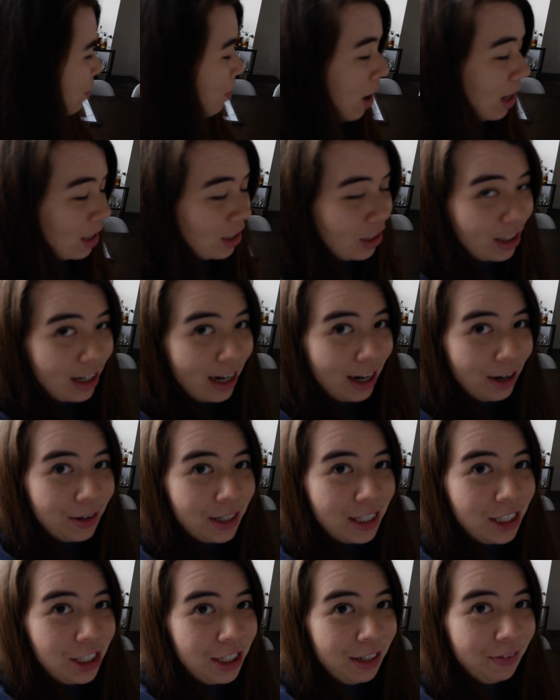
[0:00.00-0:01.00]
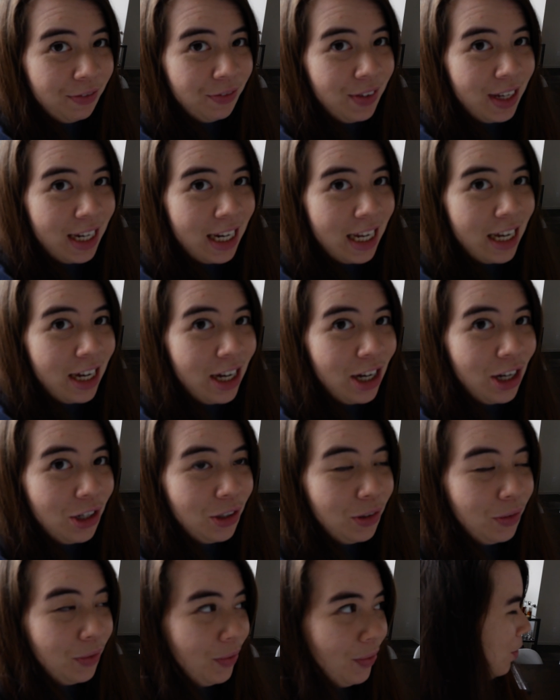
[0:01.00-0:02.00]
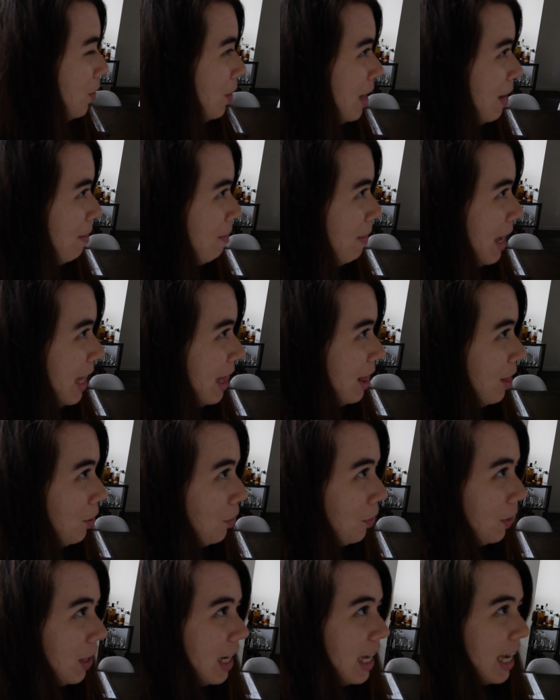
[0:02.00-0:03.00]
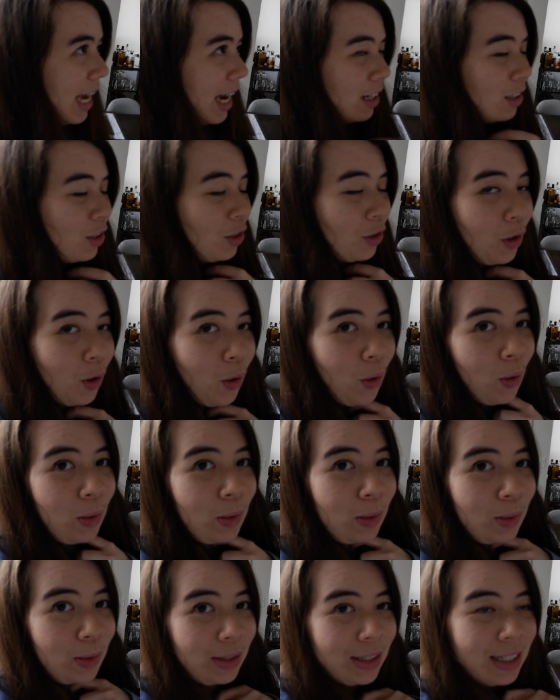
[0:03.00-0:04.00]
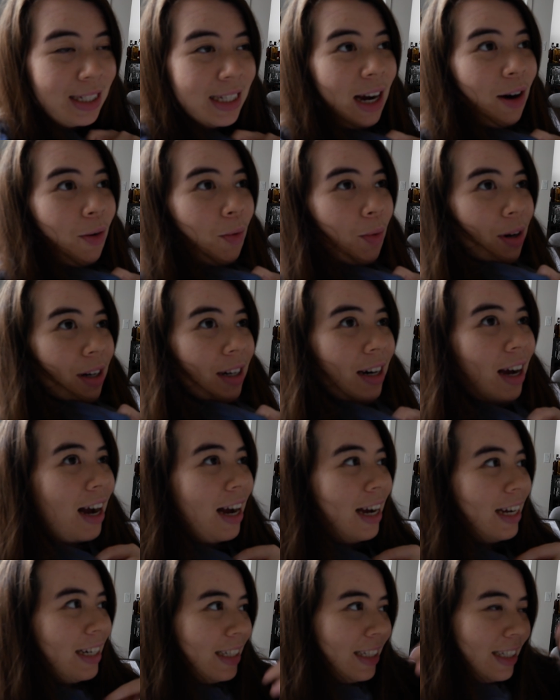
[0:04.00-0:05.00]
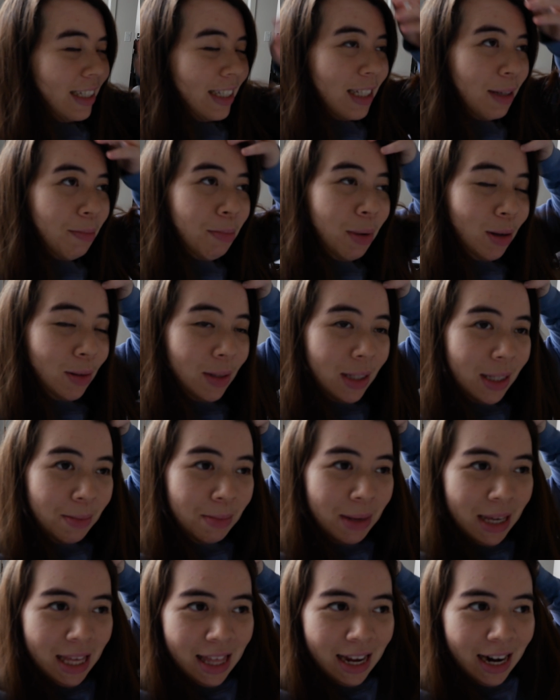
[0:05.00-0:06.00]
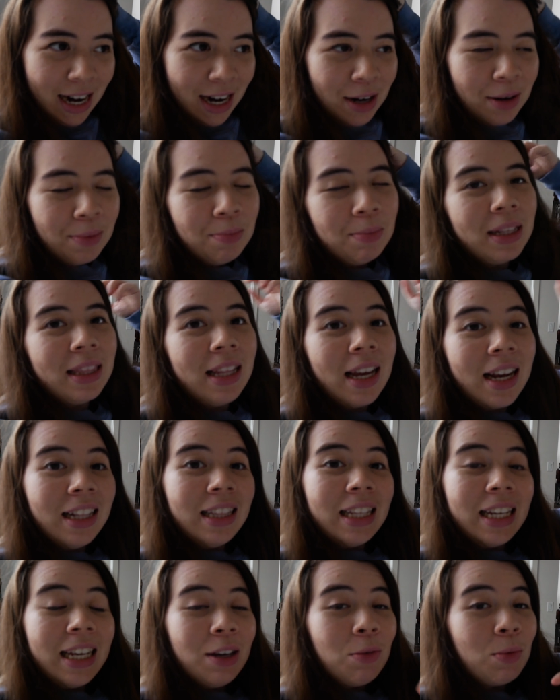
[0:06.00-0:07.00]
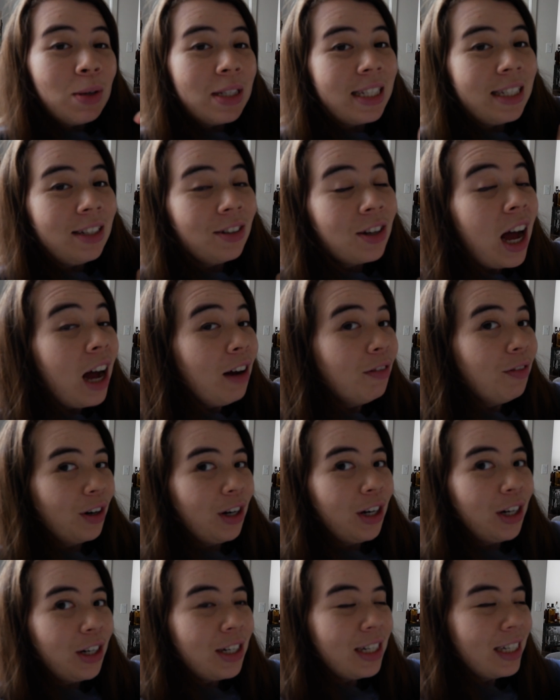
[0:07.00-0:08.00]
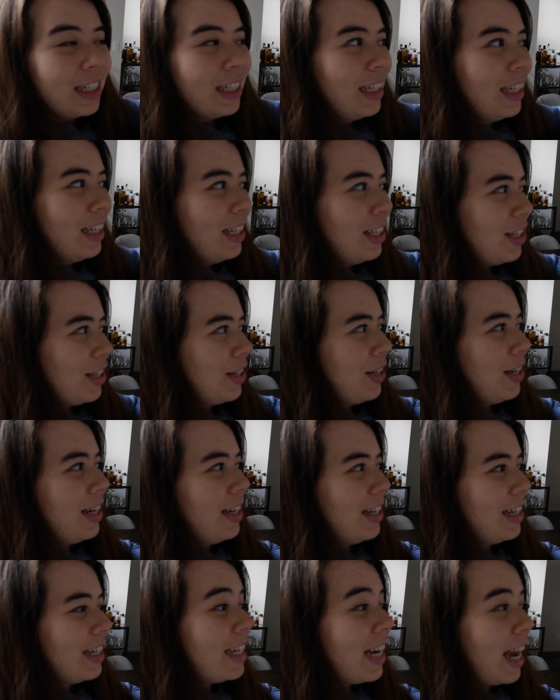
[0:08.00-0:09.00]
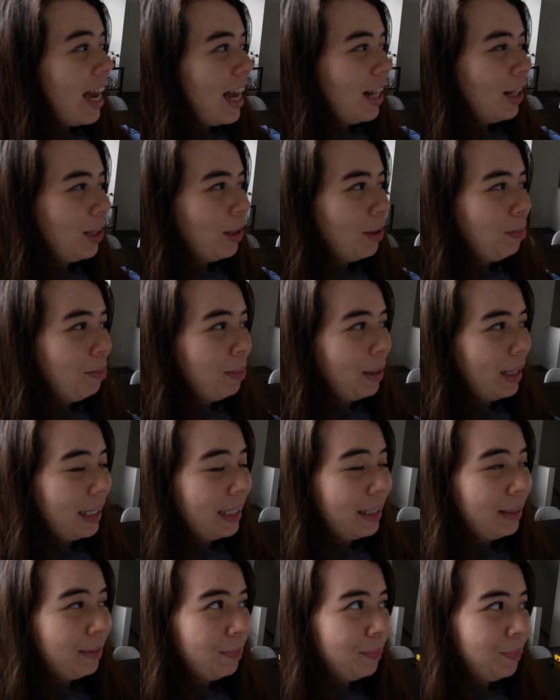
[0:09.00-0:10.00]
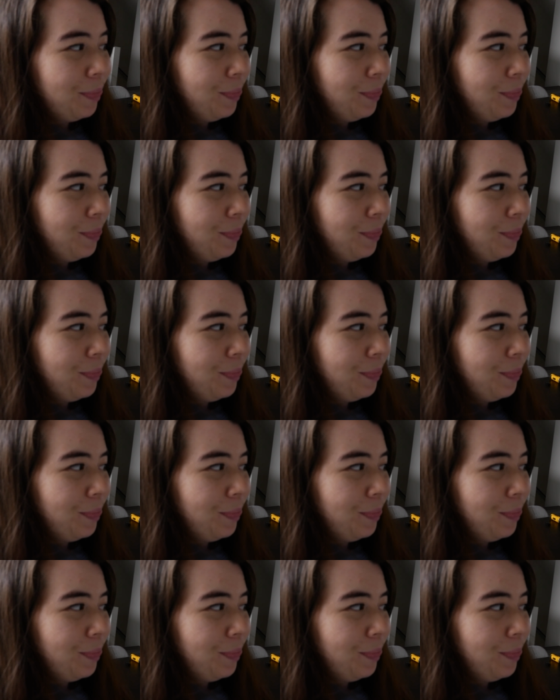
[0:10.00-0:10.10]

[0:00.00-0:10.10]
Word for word: watched our gym video, we made three extra holes that were not supposed to be there. But luckily it was still covered, so you couldn't tell, but